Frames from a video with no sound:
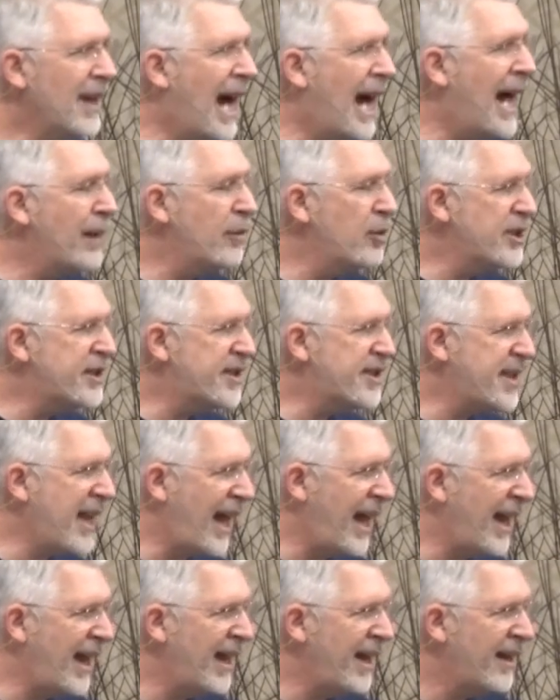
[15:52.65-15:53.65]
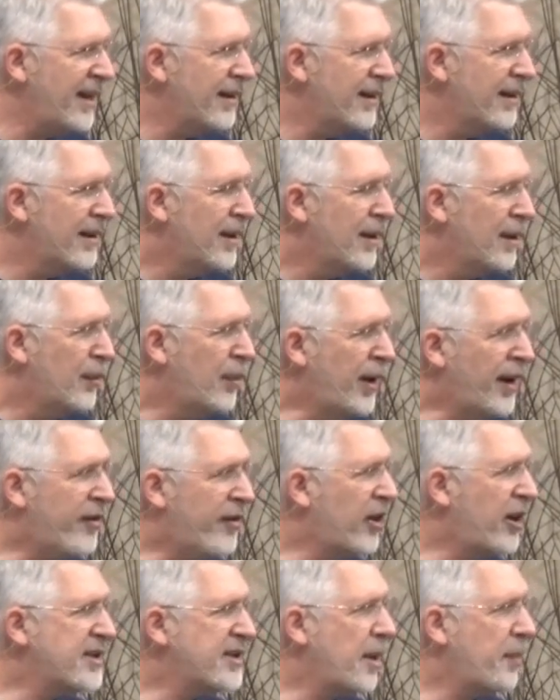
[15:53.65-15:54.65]
I would say
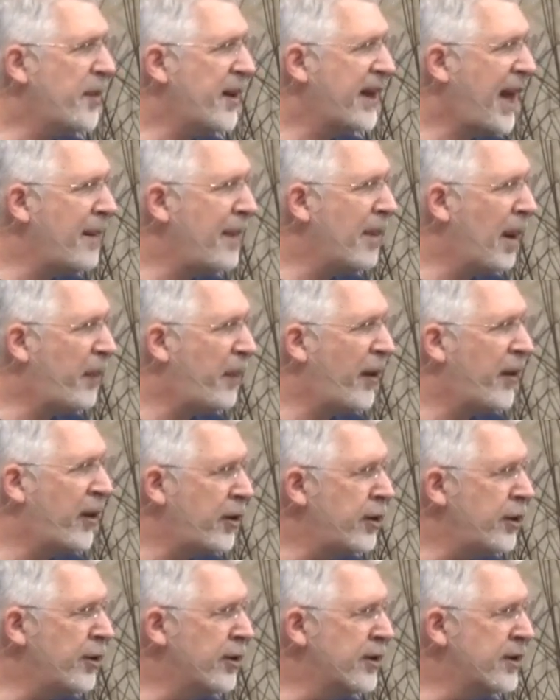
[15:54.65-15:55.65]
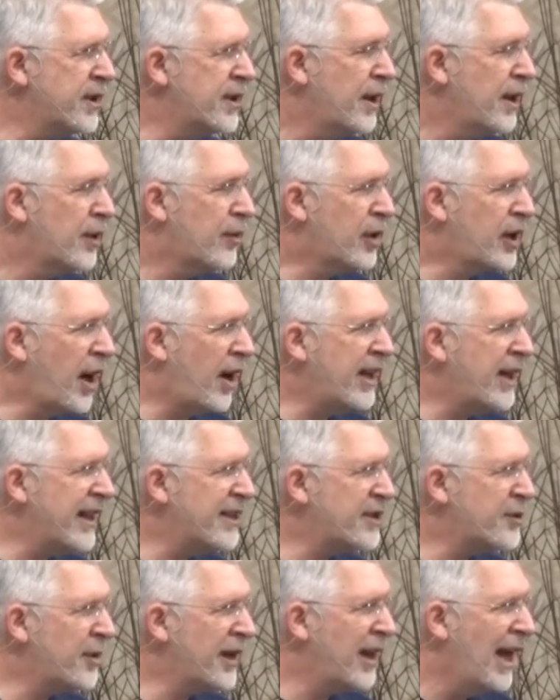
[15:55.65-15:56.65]
Whenever something came up on the news regarding
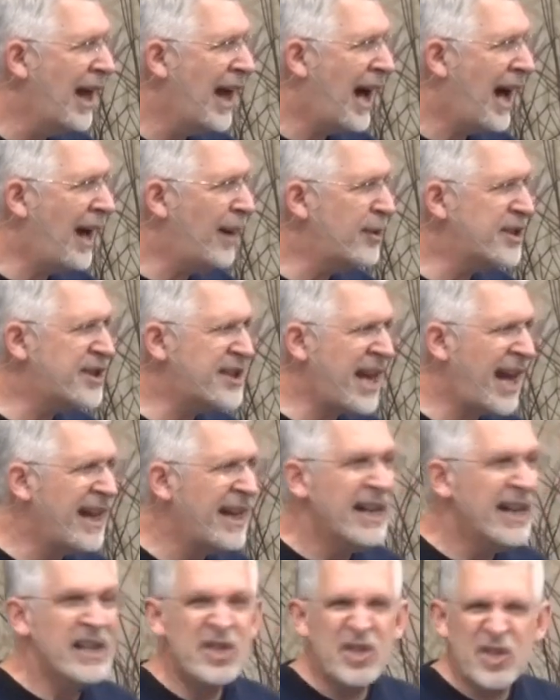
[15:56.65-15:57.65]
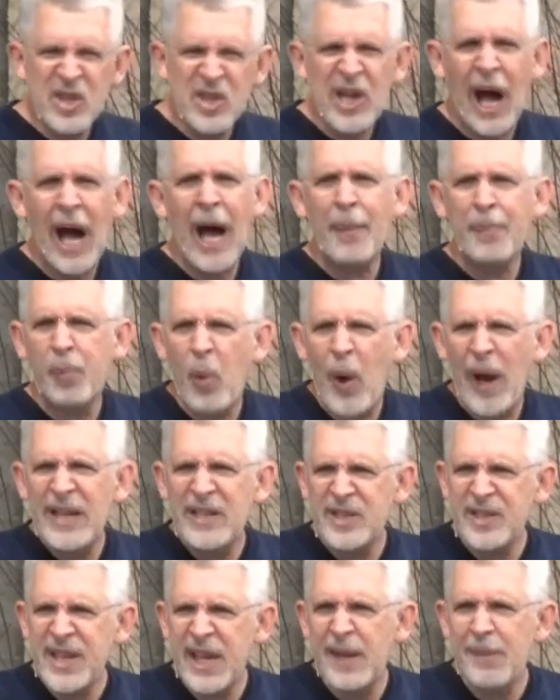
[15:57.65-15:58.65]
Israel, I would say, Stop
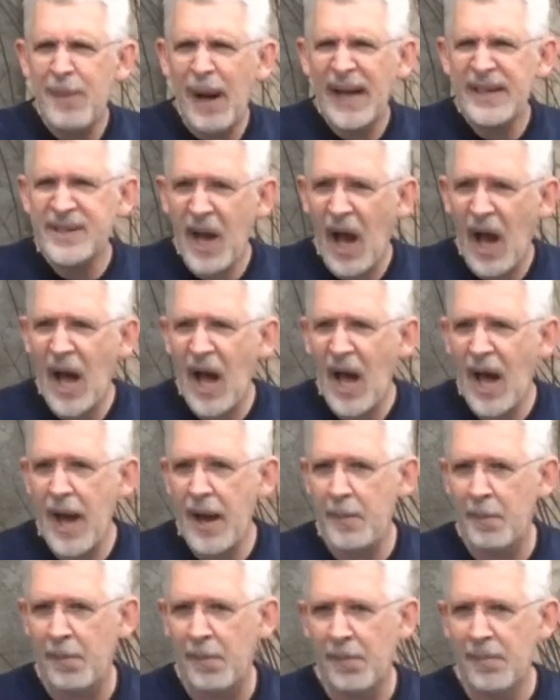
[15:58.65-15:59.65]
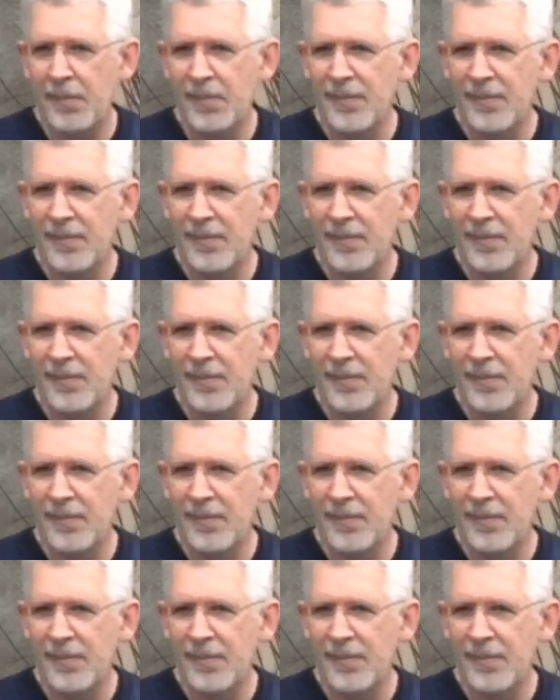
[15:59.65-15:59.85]
wasting my time